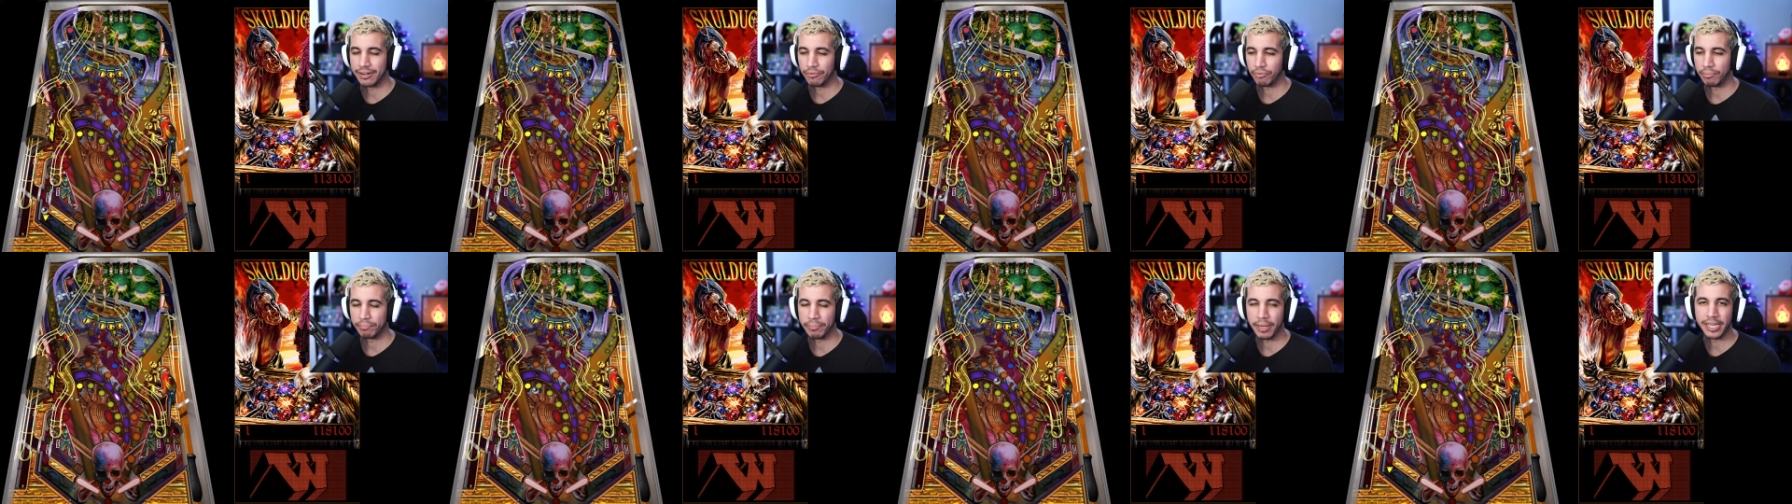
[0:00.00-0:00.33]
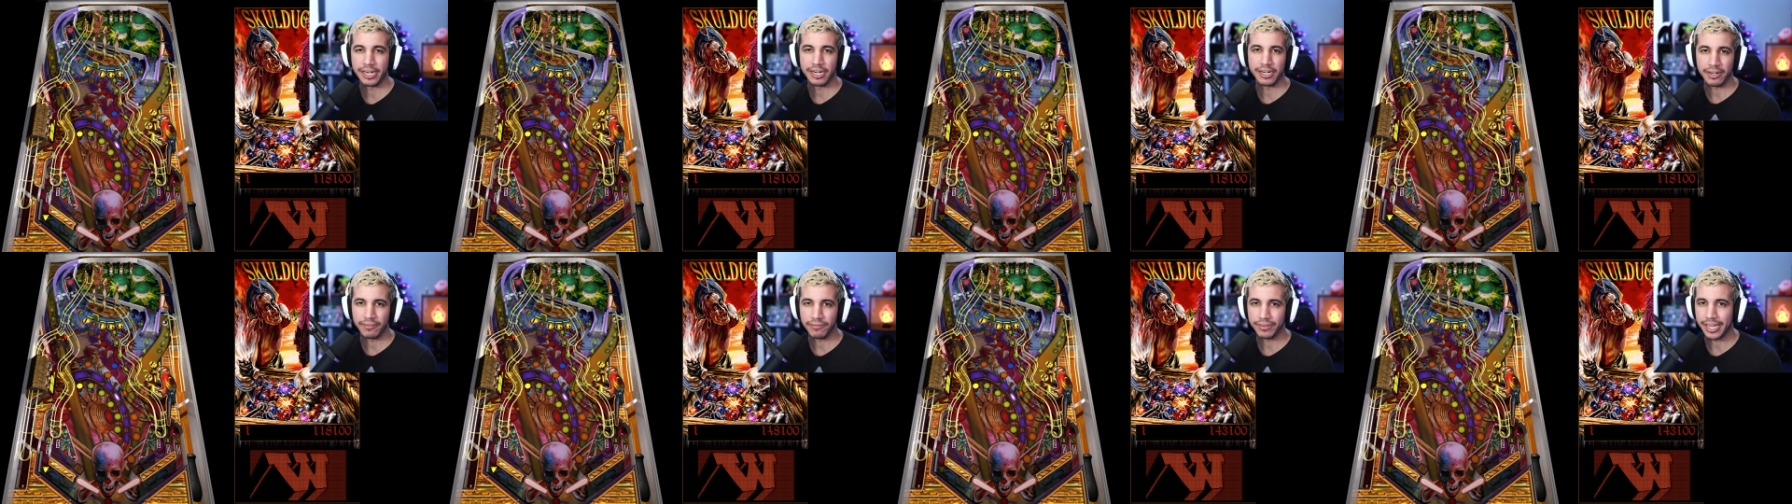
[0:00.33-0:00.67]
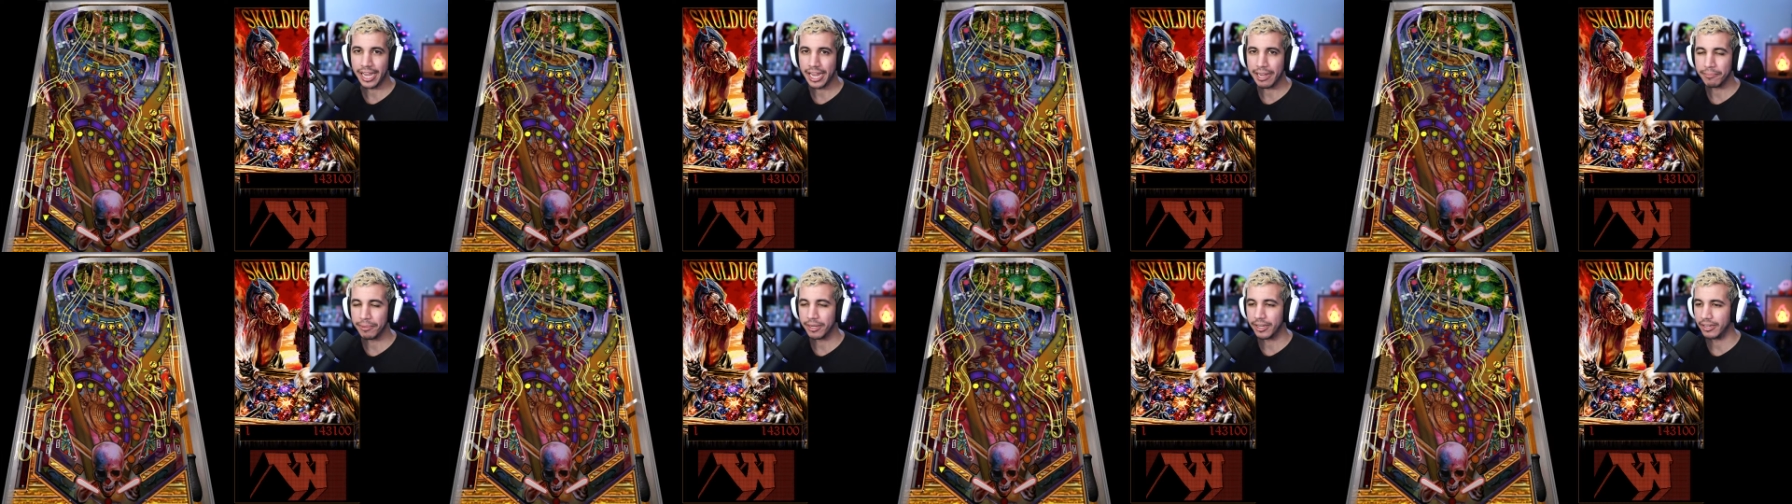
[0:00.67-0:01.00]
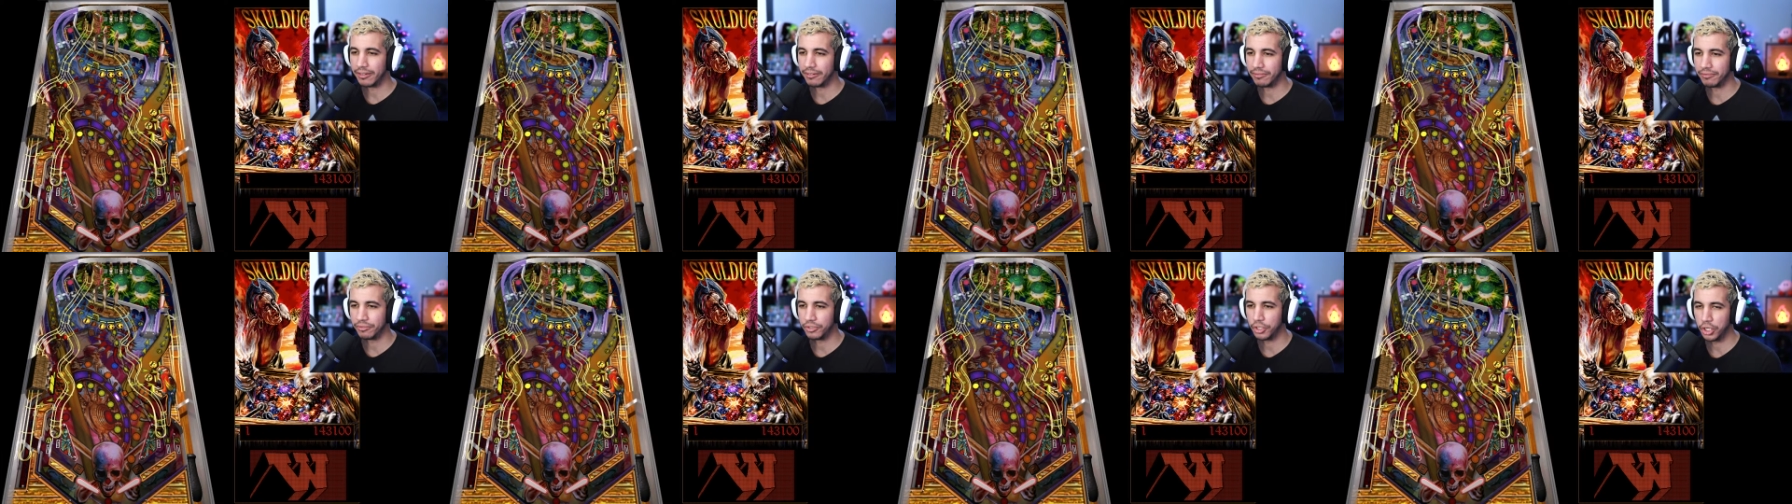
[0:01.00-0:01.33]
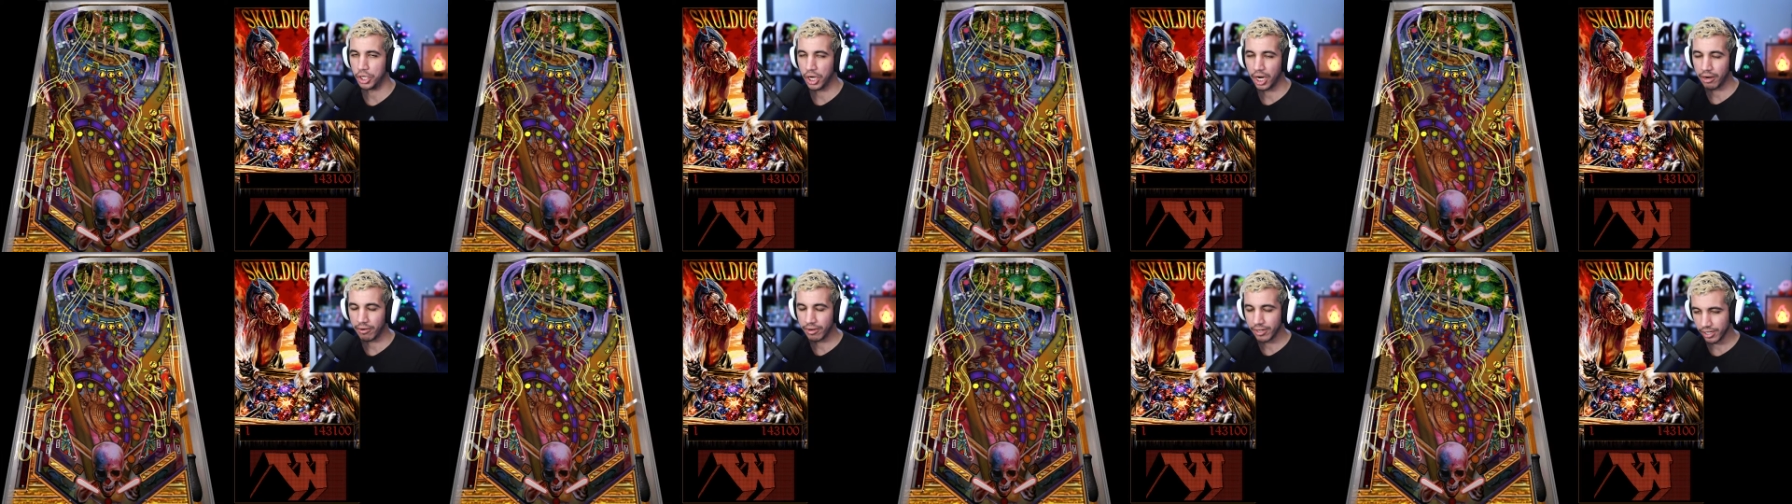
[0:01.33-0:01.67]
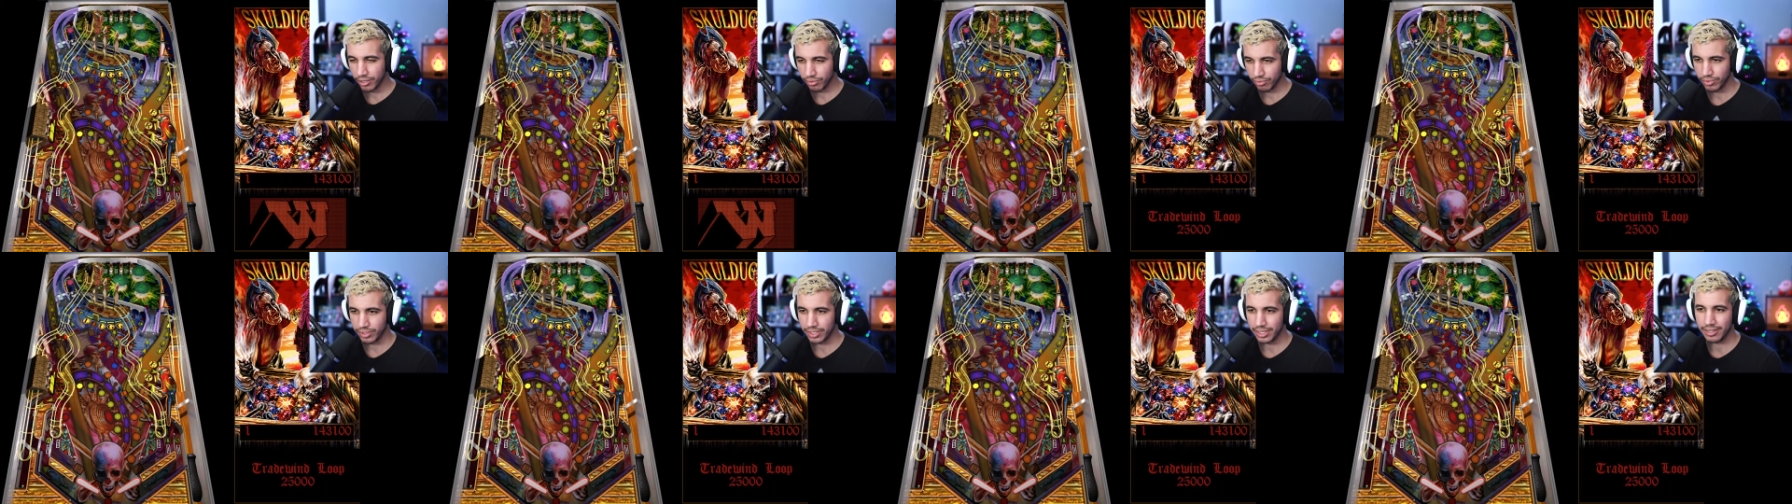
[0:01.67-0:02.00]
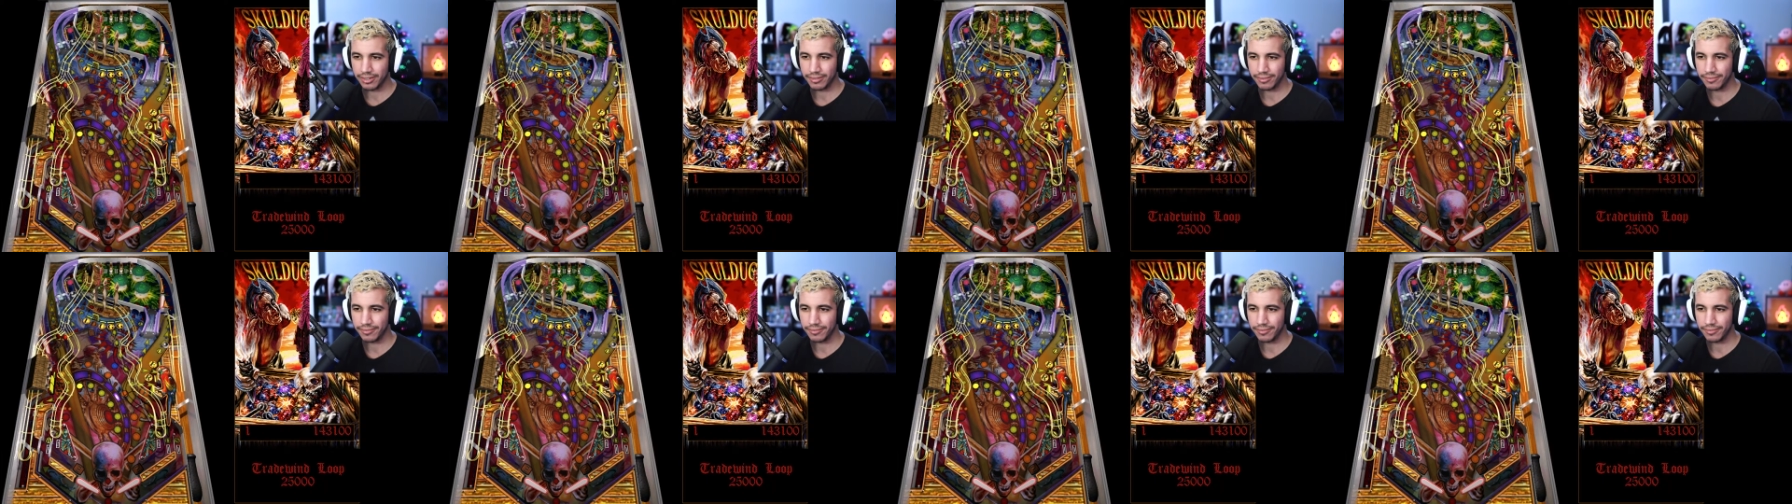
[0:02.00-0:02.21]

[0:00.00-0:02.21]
repetitive gaming scenarios.